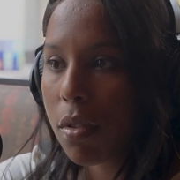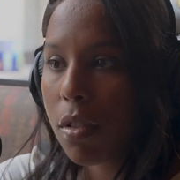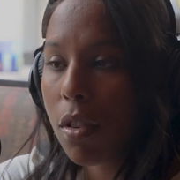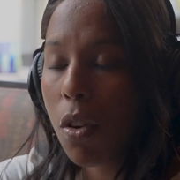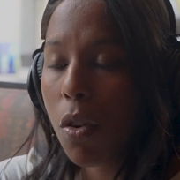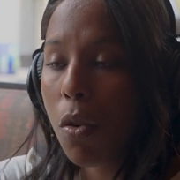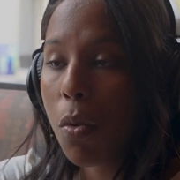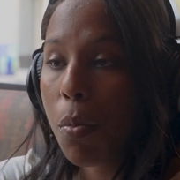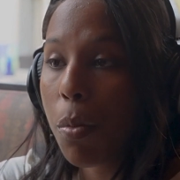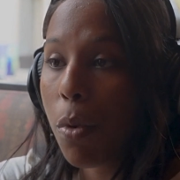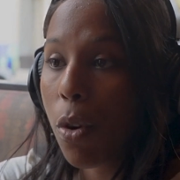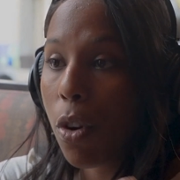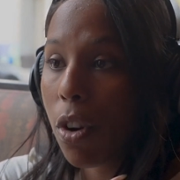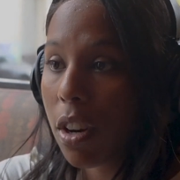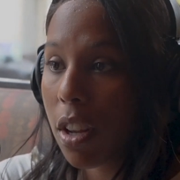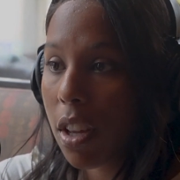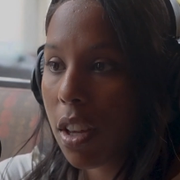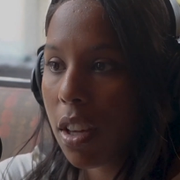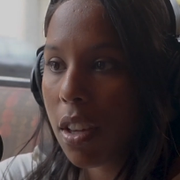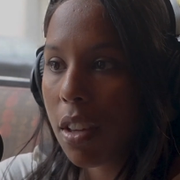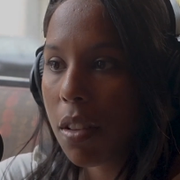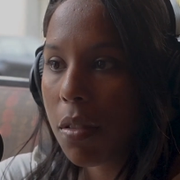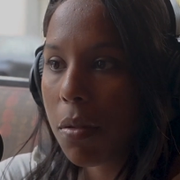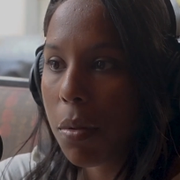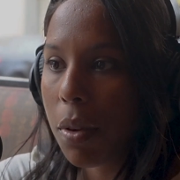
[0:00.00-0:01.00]
So morning
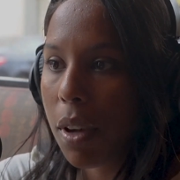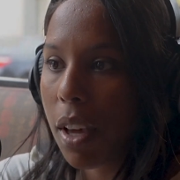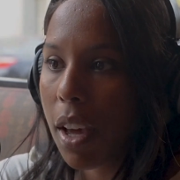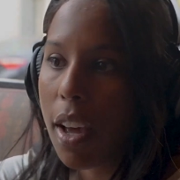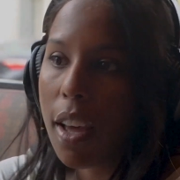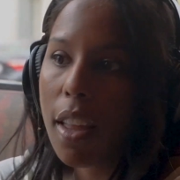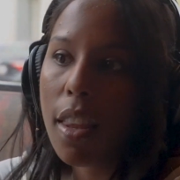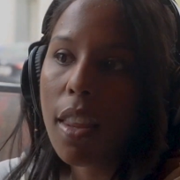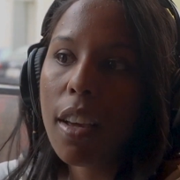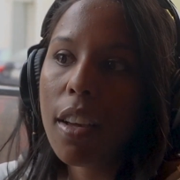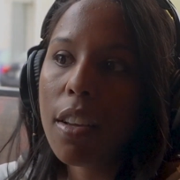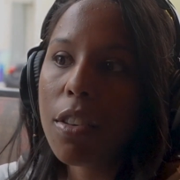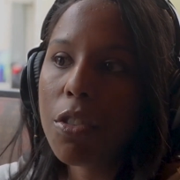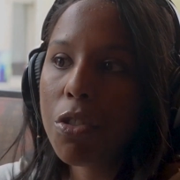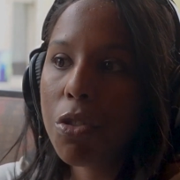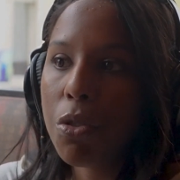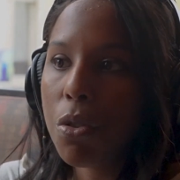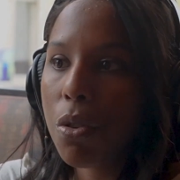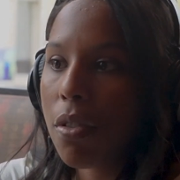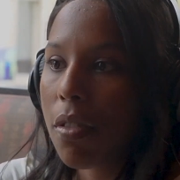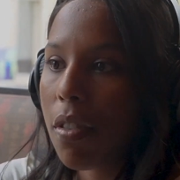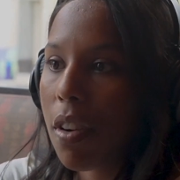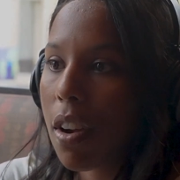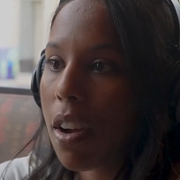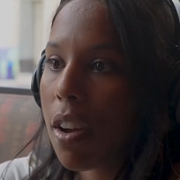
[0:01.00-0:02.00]
we had like a shoot
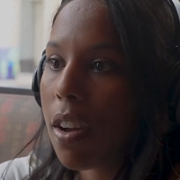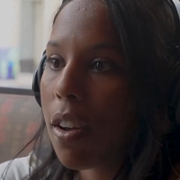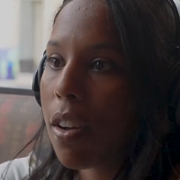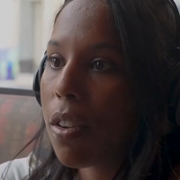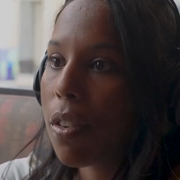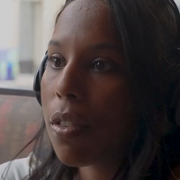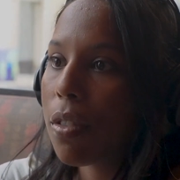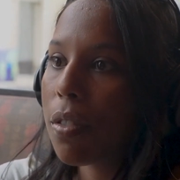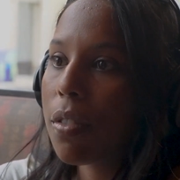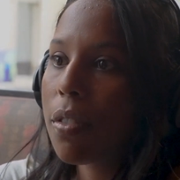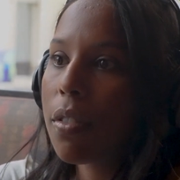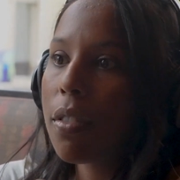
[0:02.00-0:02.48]
around,